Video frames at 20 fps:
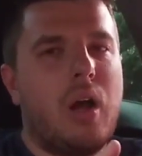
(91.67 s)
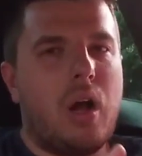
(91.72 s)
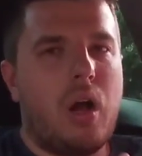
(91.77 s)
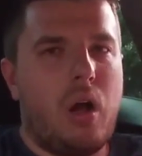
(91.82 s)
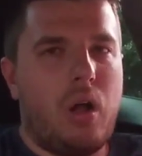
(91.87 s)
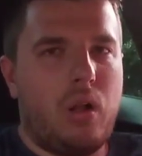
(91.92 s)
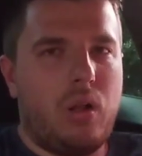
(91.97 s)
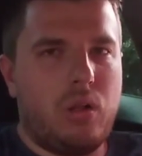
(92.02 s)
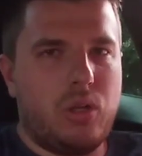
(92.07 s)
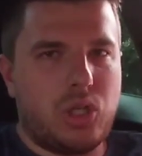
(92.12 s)

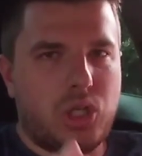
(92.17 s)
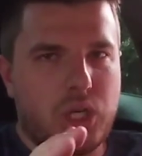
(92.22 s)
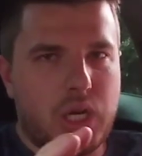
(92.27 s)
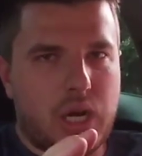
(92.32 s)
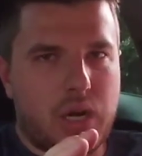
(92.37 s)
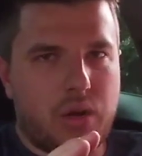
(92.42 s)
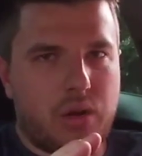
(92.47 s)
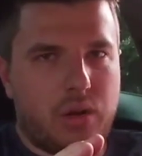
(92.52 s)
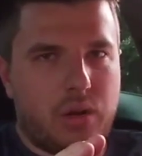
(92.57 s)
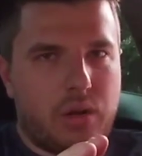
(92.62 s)
all
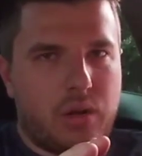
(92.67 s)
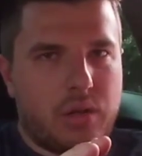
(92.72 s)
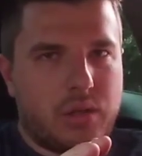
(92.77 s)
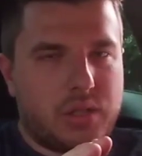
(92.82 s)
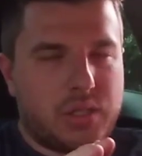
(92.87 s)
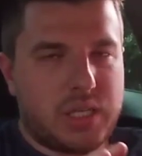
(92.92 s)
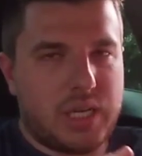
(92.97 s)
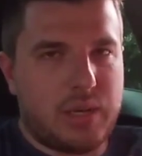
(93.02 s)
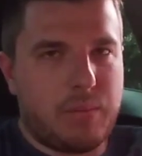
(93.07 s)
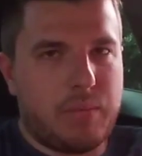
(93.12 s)
share the
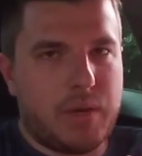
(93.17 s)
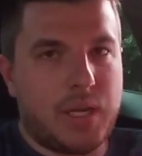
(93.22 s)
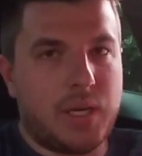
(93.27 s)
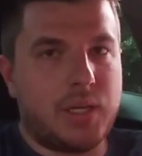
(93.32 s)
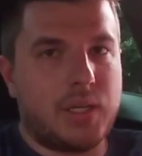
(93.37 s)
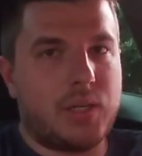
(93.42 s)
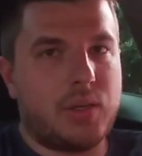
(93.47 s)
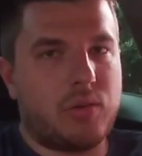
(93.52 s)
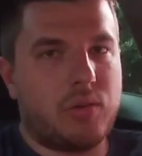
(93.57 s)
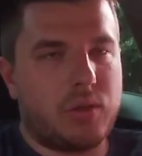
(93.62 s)
same
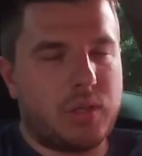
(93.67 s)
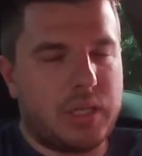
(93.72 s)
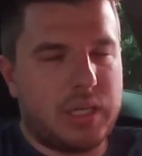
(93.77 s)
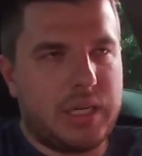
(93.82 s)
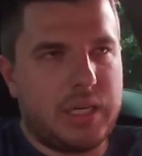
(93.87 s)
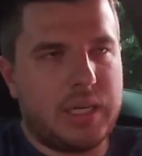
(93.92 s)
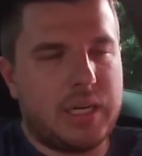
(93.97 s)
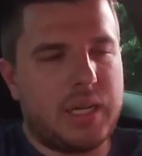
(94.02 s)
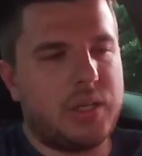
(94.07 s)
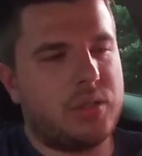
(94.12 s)

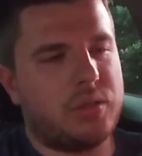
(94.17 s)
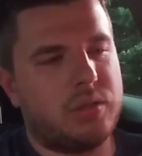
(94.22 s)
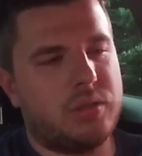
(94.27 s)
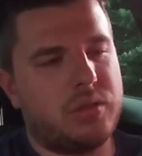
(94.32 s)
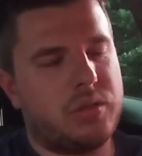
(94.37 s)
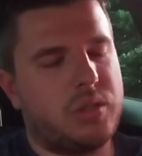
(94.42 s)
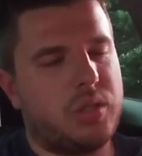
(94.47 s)
N13 engine.